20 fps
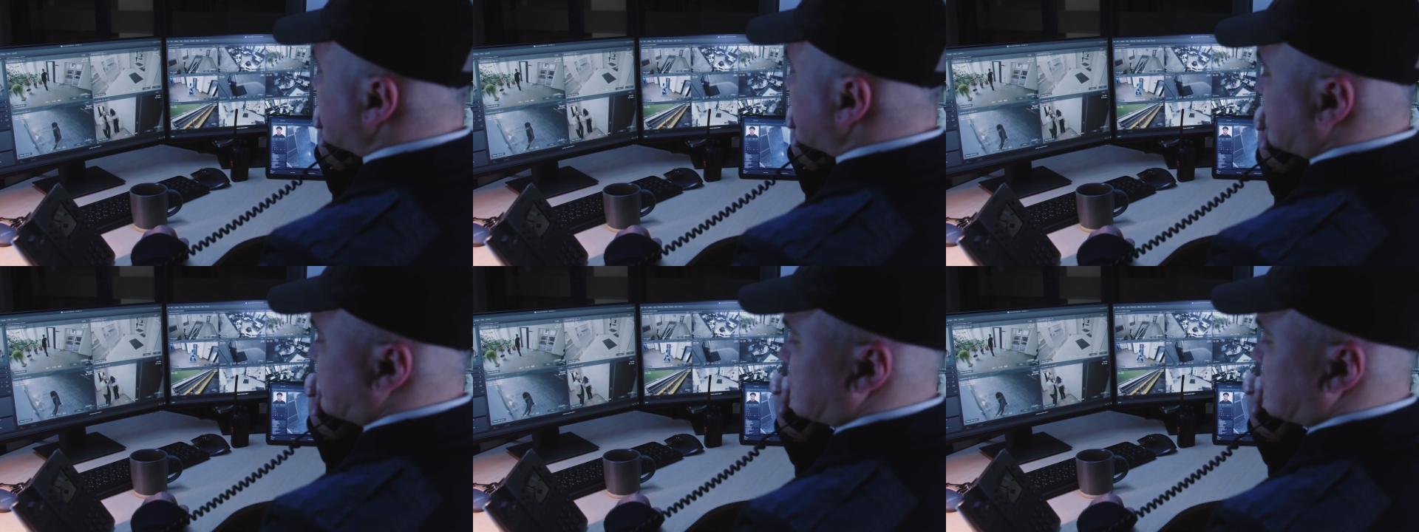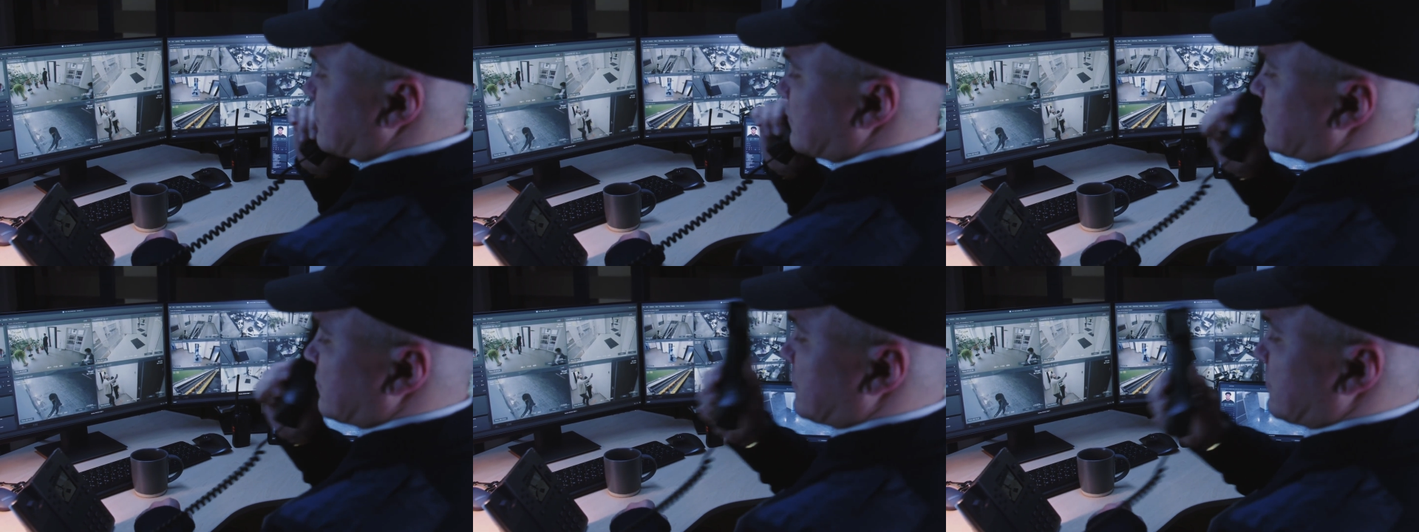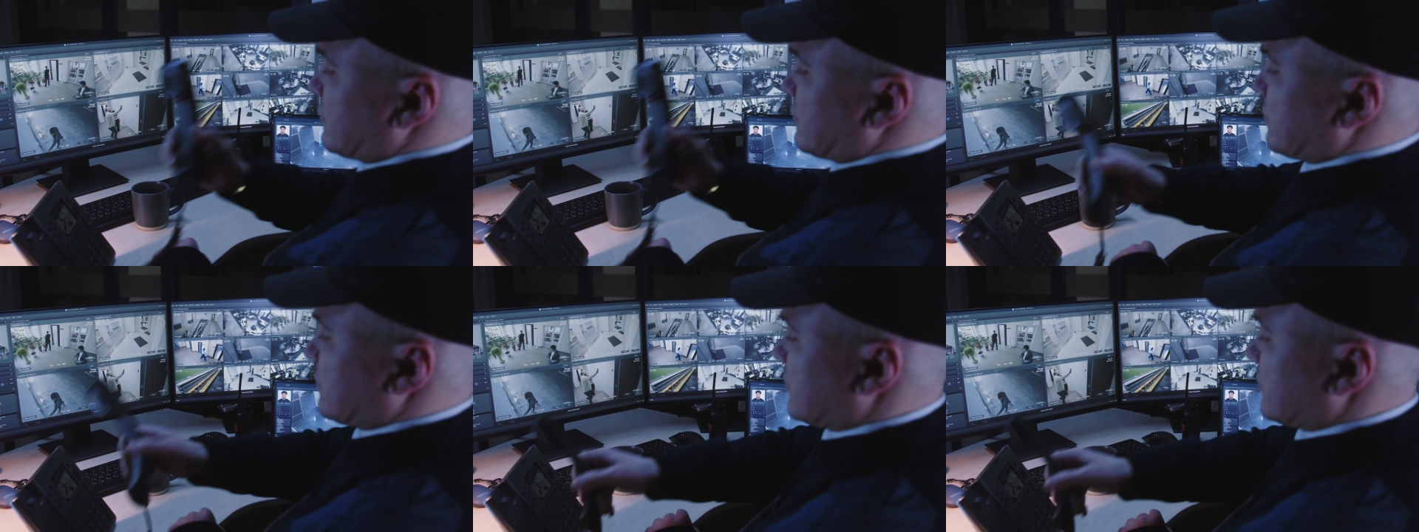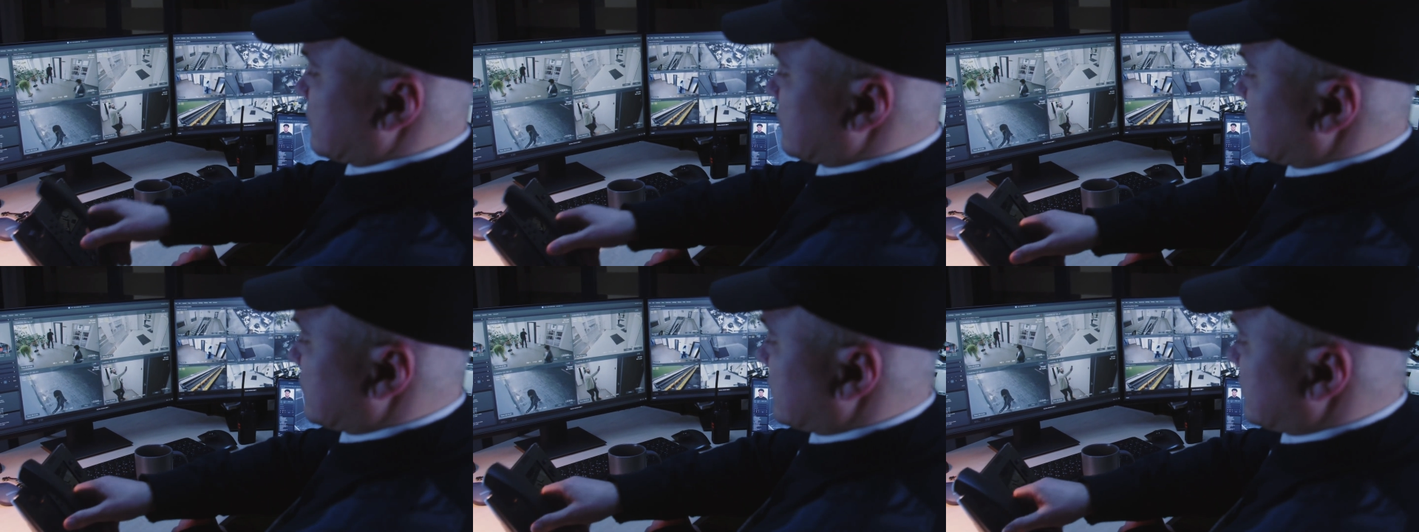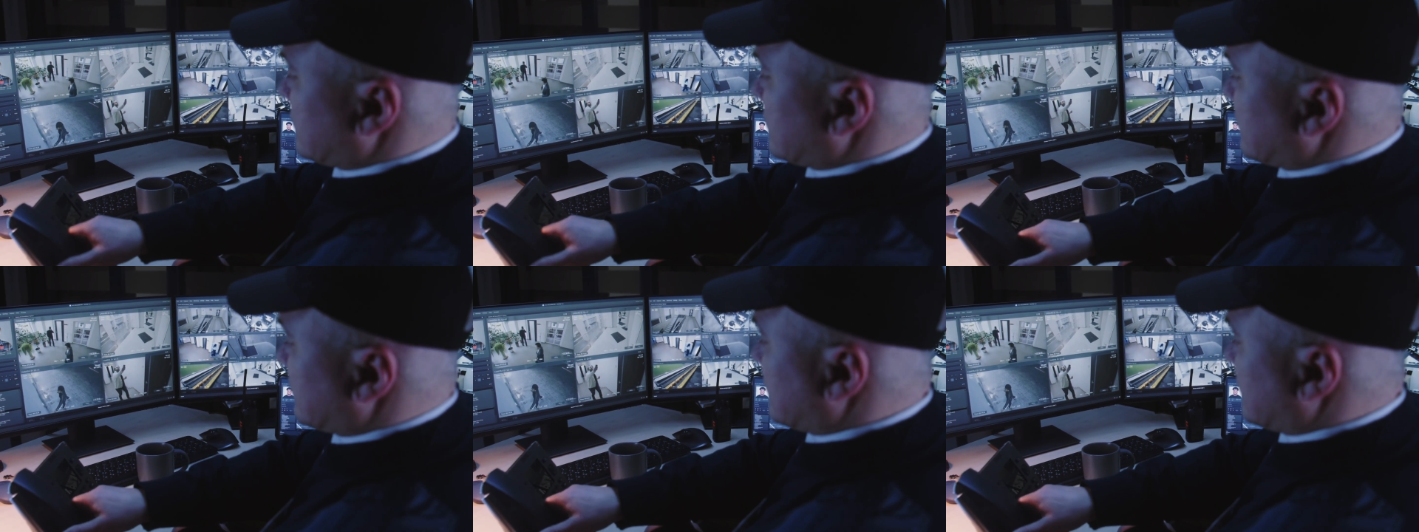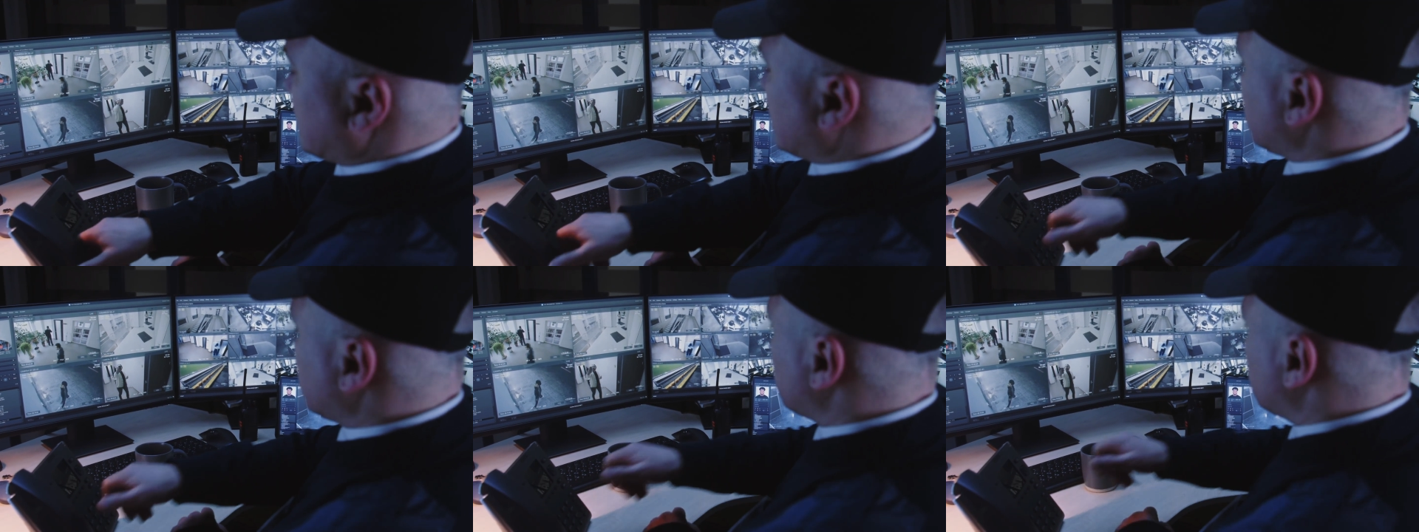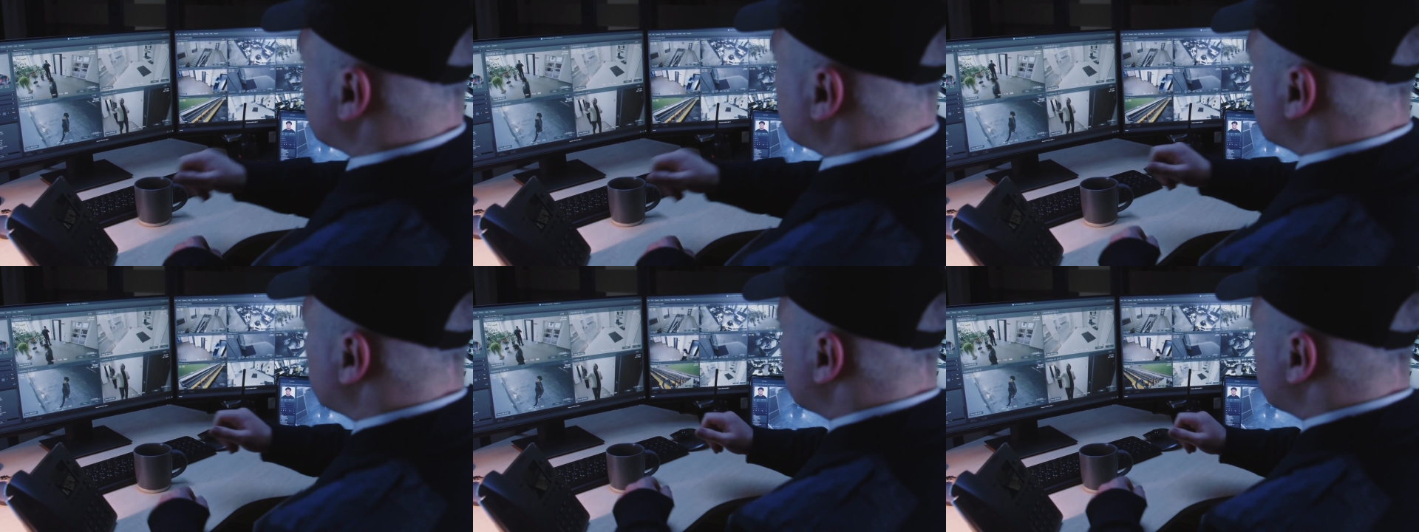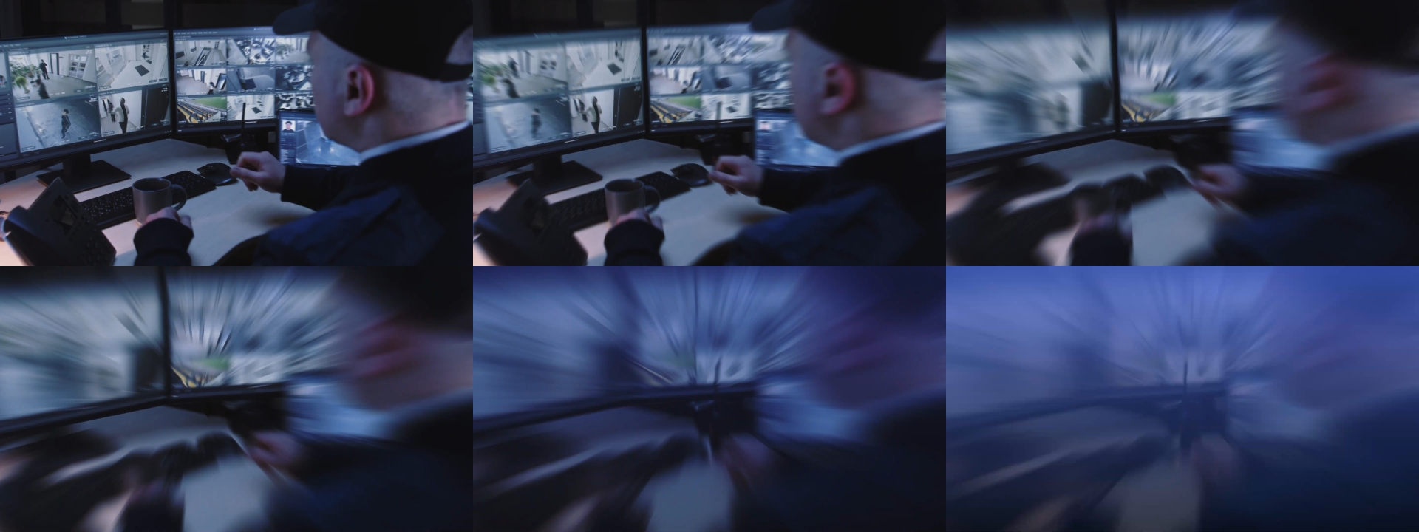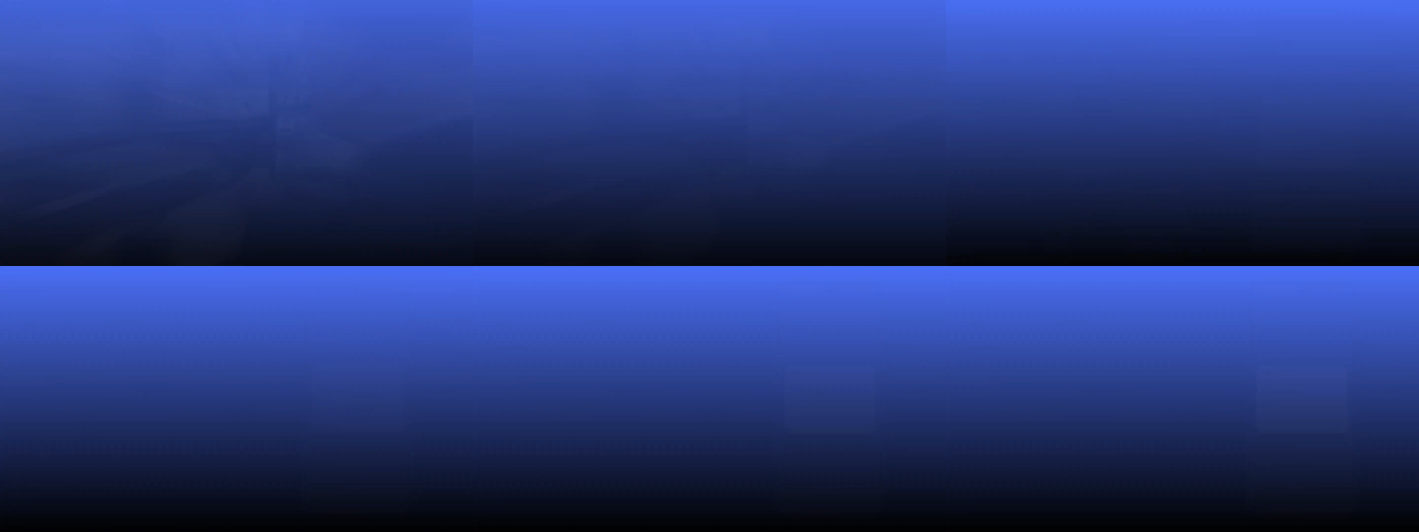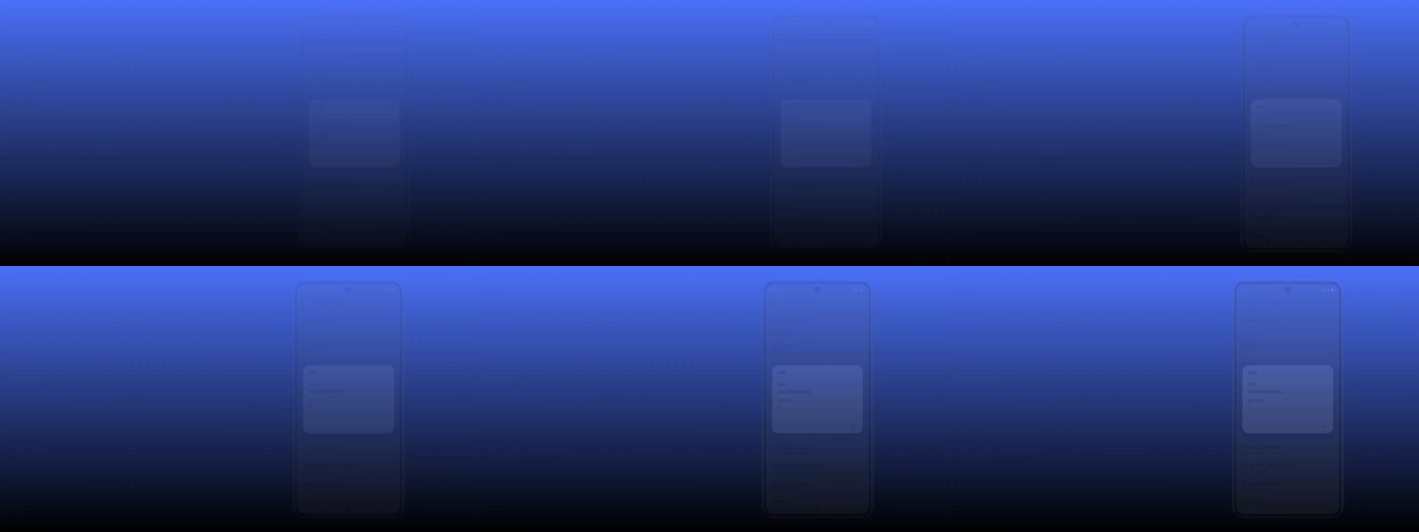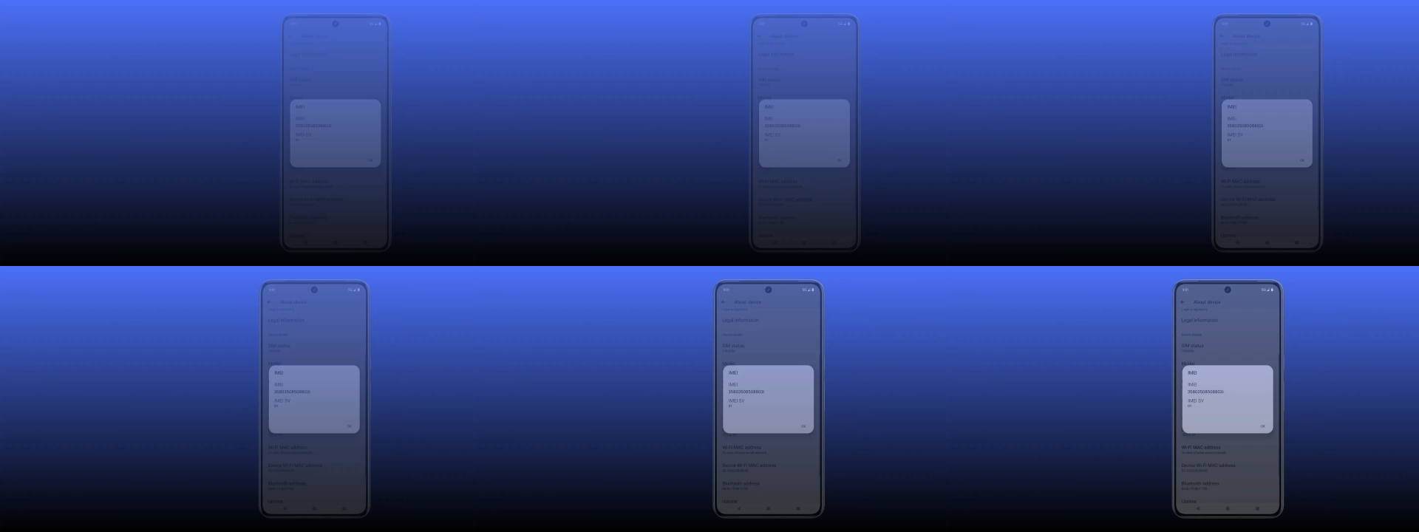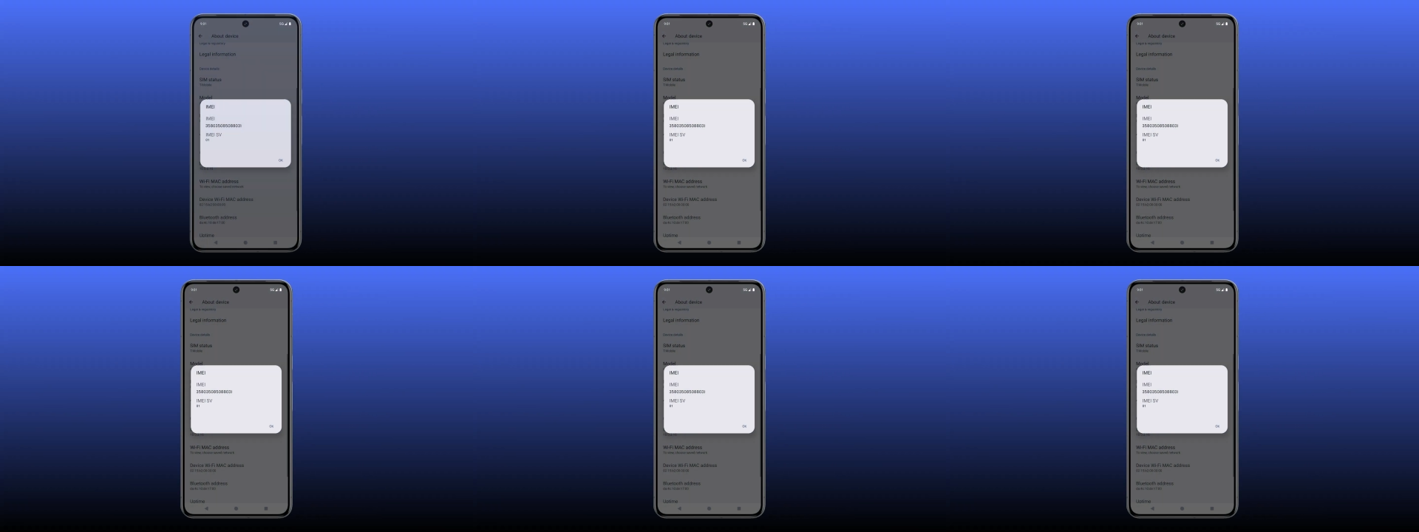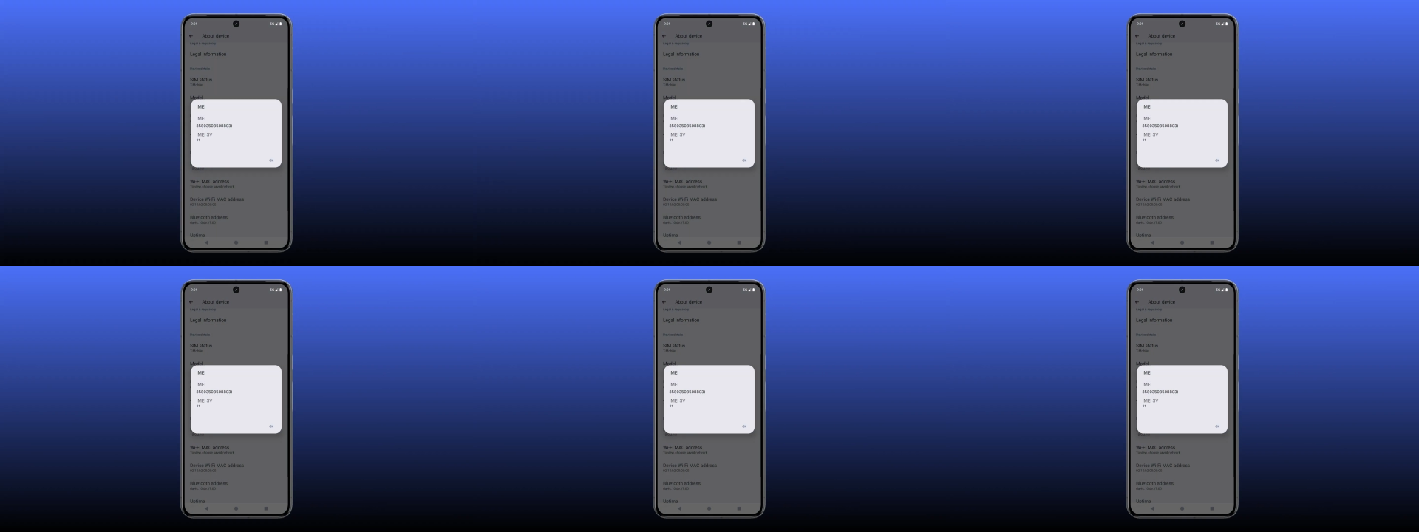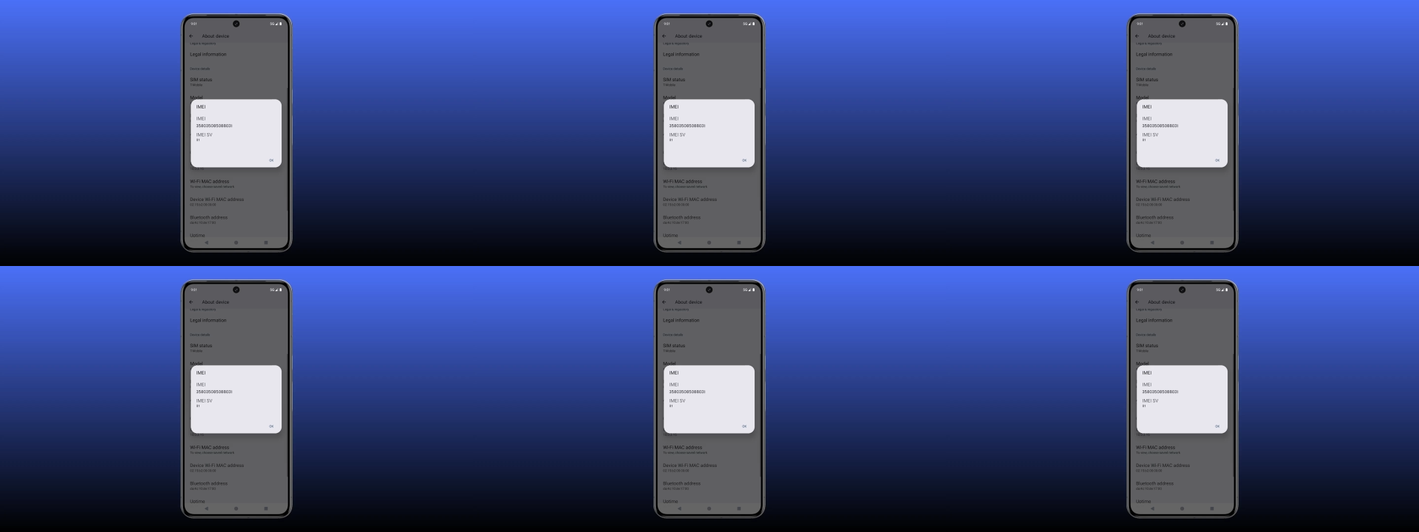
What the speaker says: [unreadable: no face in view]